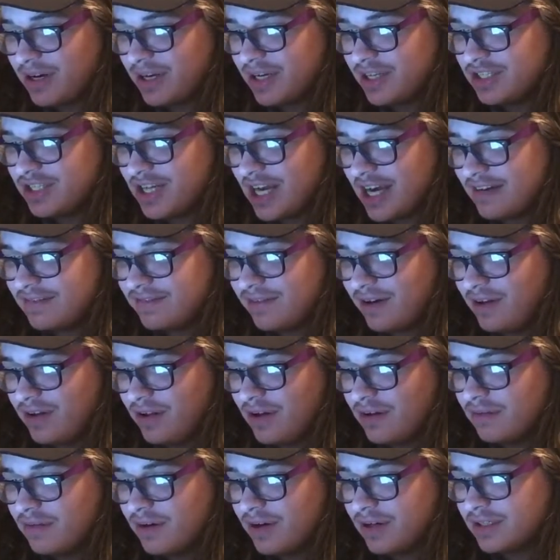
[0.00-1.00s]
Jack fall
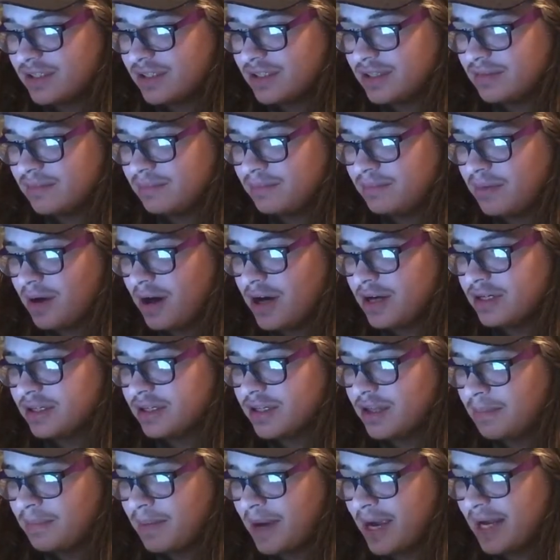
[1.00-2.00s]
over on
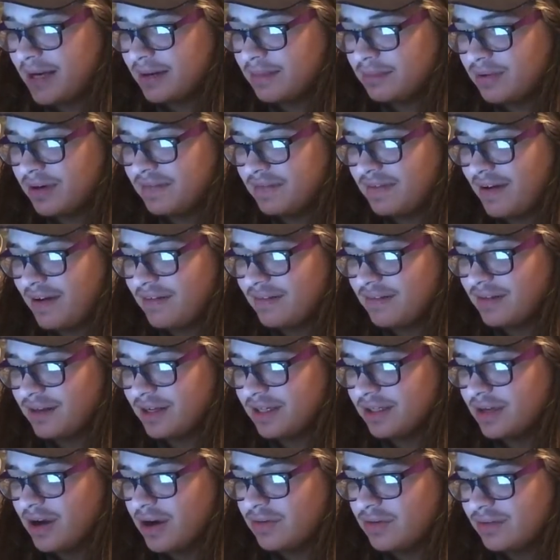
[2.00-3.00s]
the bed and breathe heavily.
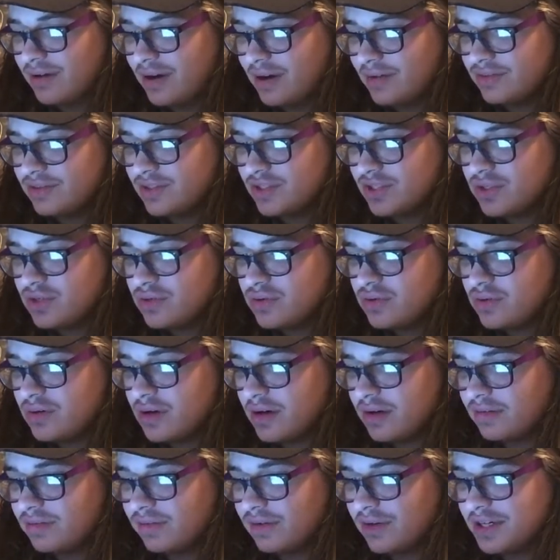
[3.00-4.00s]
No round two.
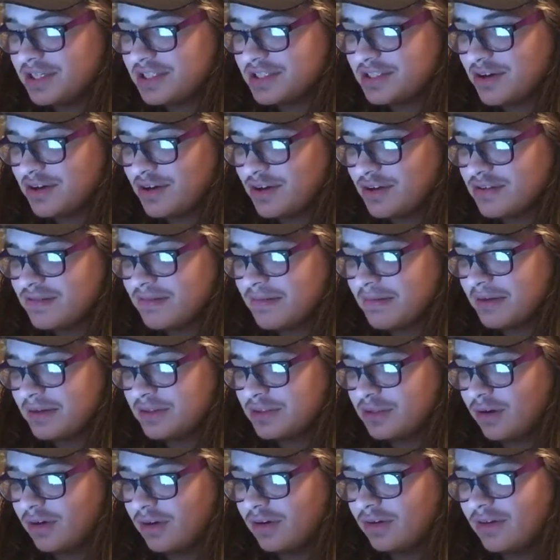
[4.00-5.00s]
A voice calls from the
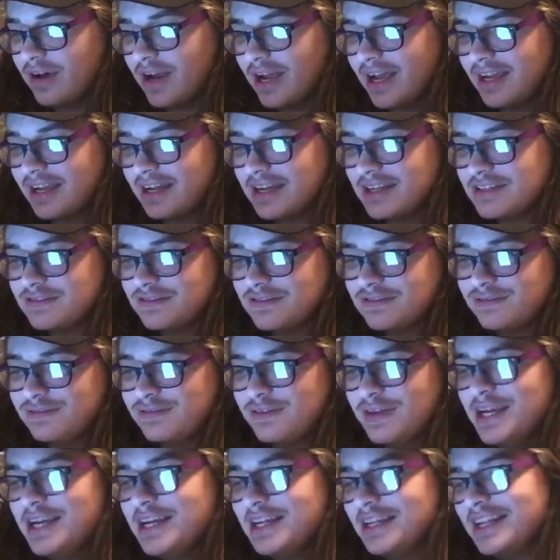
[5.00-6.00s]
doorway. It's
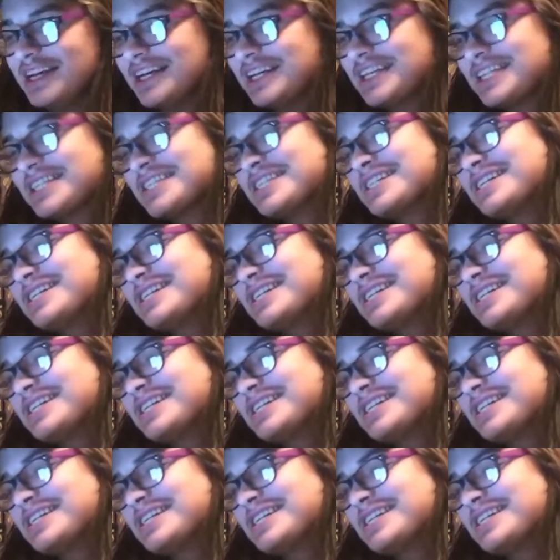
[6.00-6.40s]
Felix!